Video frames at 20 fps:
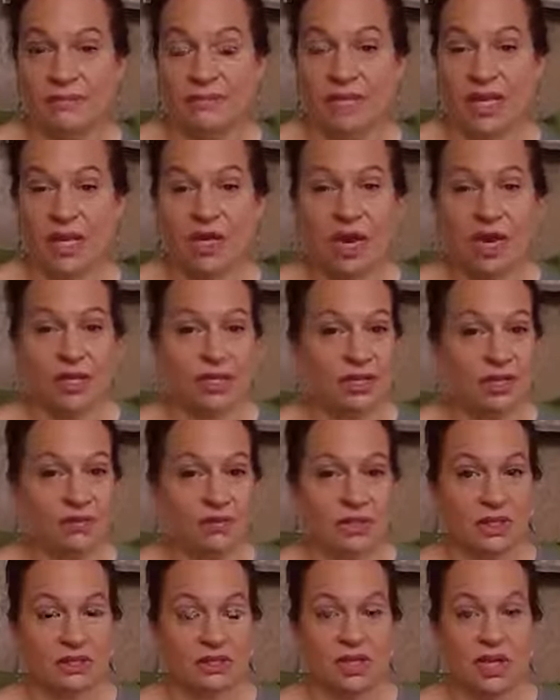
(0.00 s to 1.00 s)
that God
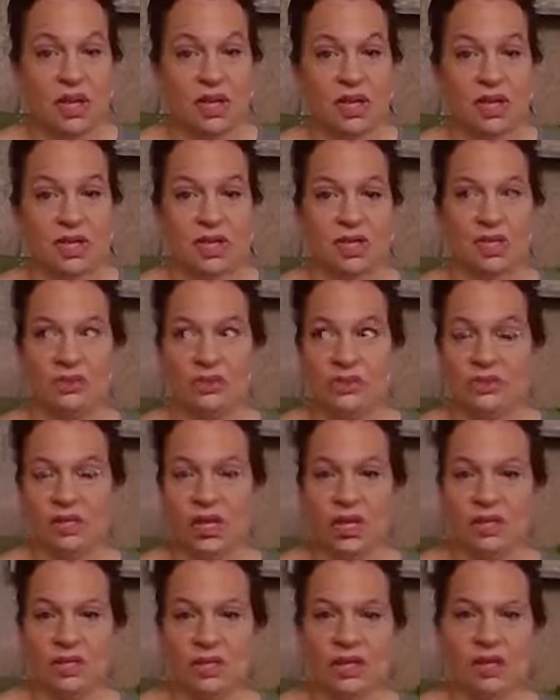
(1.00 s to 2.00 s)
gives us. Like, uh, should
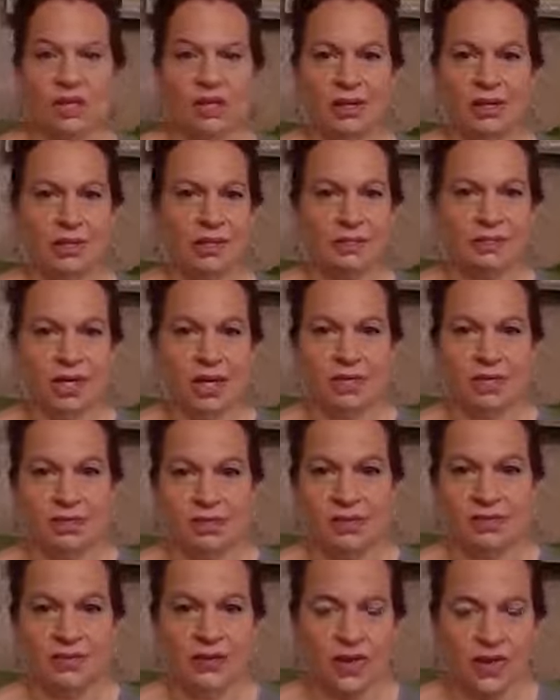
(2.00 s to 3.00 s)
I, should I,
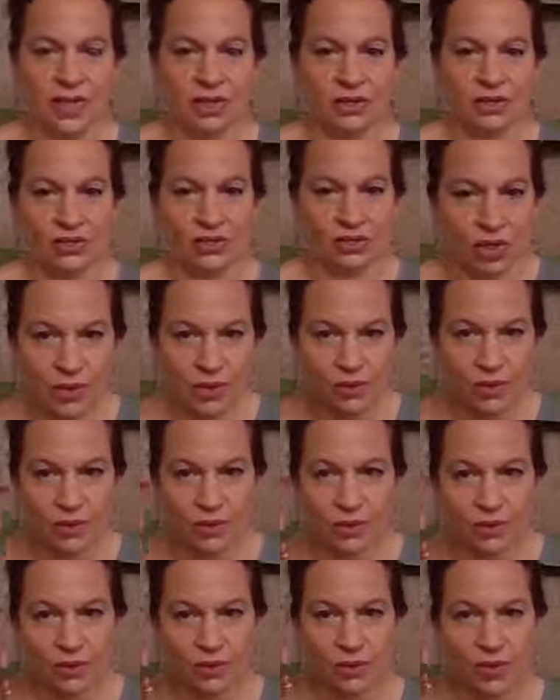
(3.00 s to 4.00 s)
if I get a dream
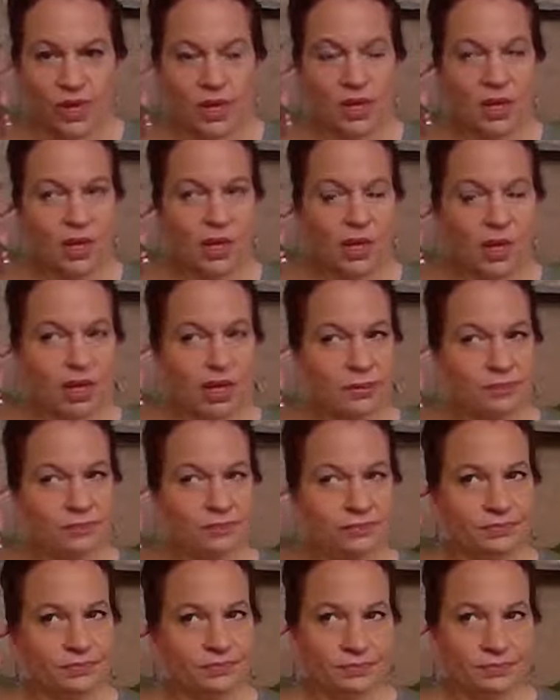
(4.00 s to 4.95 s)
about, um,